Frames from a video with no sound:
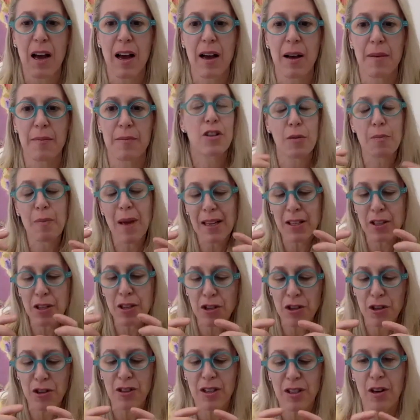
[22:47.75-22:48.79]
Uh, they're
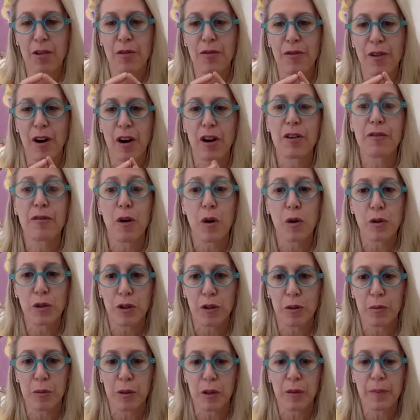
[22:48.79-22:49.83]
messengers that are very
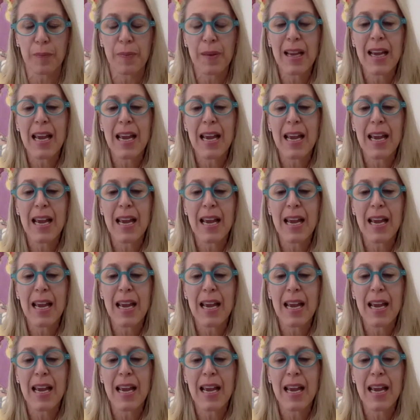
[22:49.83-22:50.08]
vulnerable.